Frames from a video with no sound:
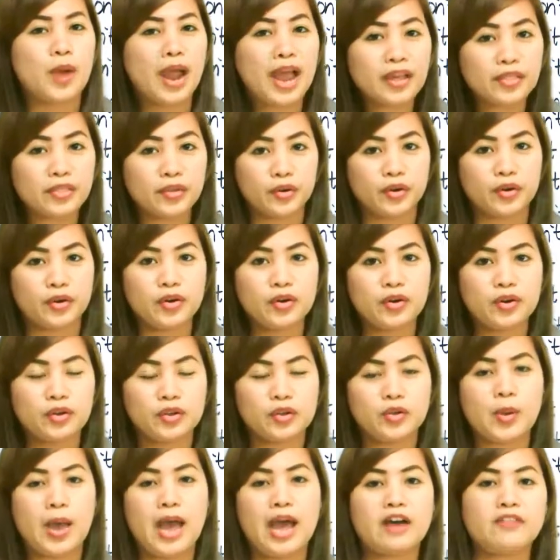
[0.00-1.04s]

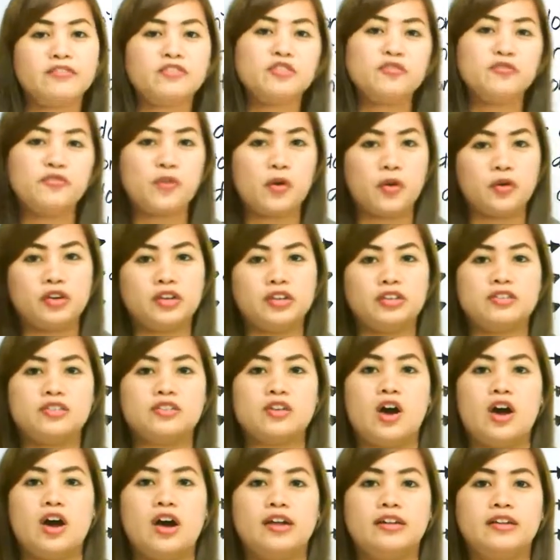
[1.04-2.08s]
Rather, you have to
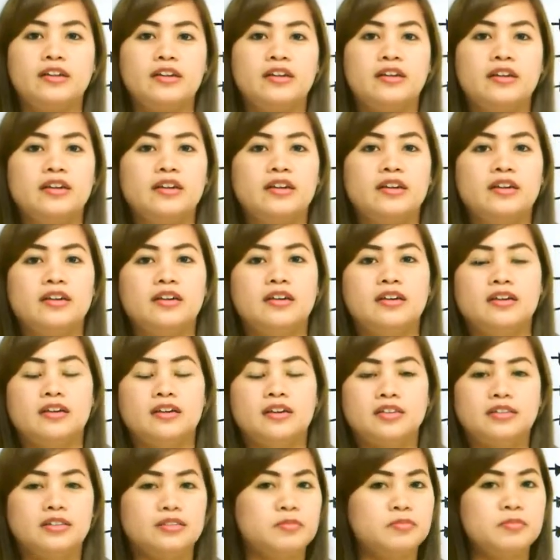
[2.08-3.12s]
focus on
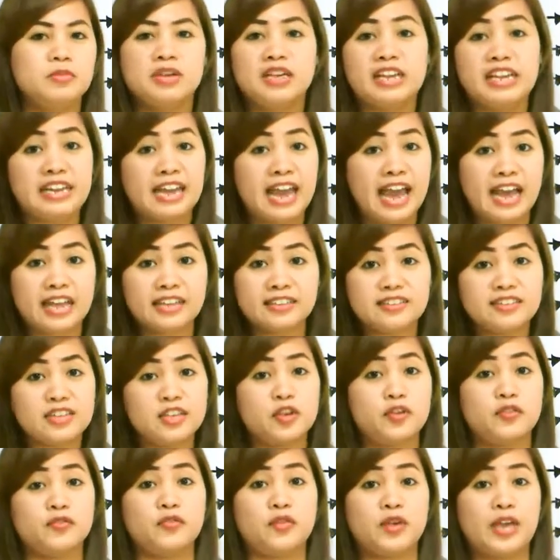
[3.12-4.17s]

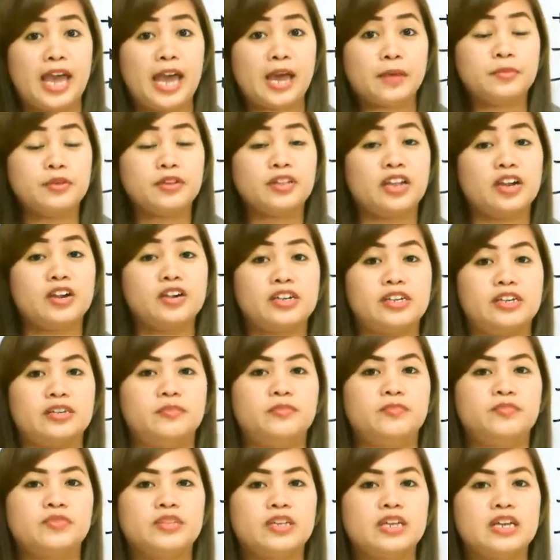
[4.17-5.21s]
enhancing your vocabulary.